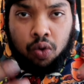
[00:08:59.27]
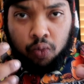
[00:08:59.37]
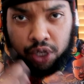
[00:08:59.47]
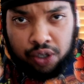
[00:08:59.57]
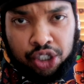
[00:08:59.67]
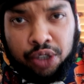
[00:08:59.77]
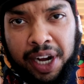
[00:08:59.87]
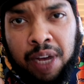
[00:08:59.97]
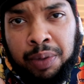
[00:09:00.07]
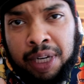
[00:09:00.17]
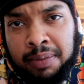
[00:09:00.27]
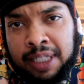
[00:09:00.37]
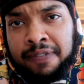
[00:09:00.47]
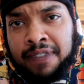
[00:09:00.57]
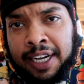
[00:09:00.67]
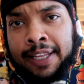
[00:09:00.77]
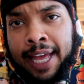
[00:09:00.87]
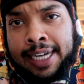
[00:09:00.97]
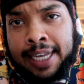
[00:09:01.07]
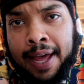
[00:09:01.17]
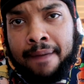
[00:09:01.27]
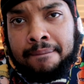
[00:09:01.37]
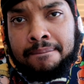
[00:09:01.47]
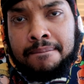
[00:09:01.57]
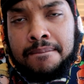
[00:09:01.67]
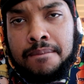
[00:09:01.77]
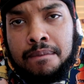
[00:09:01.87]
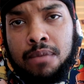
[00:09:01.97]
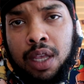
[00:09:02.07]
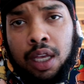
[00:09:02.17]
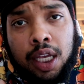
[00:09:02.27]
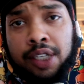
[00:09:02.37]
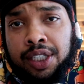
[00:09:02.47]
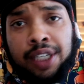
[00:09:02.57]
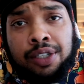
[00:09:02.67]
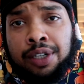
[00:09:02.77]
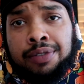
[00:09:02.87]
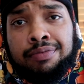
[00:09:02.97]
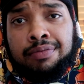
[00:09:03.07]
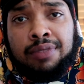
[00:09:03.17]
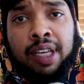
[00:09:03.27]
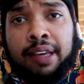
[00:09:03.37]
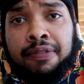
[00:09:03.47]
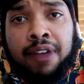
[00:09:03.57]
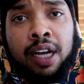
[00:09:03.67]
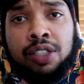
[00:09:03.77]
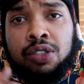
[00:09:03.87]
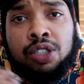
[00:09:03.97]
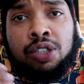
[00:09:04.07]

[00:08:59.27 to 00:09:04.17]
When you straight up with a motherfucker like that, it's either he finds you